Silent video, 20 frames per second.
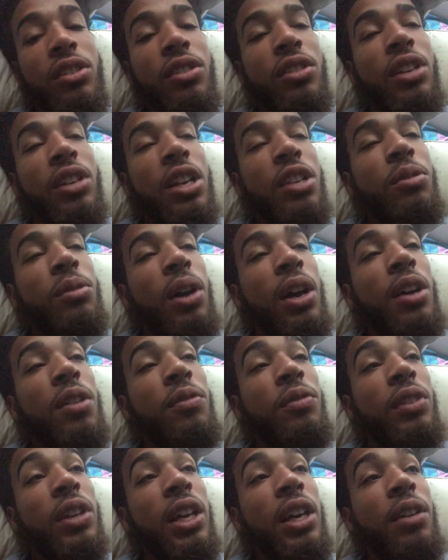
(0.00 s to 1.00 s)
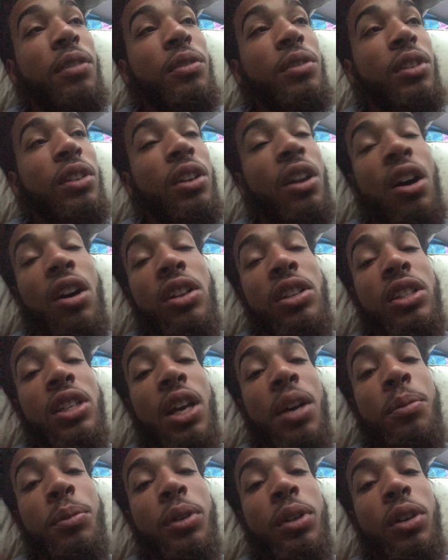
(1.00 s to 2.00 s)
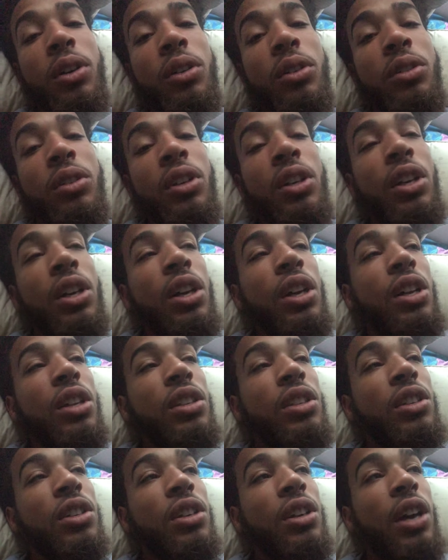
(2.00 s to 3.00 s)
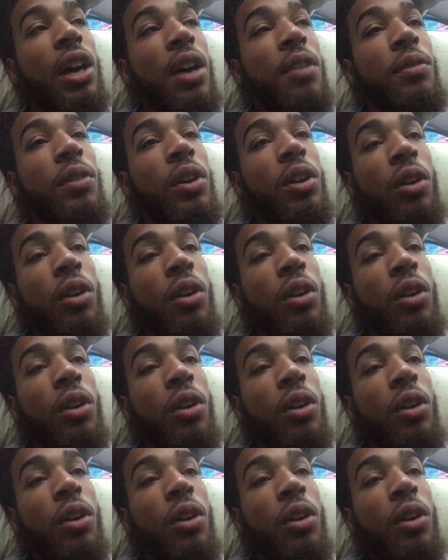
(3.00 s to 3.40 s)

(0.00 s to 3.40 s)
So that's why I've left a long time ago, to have our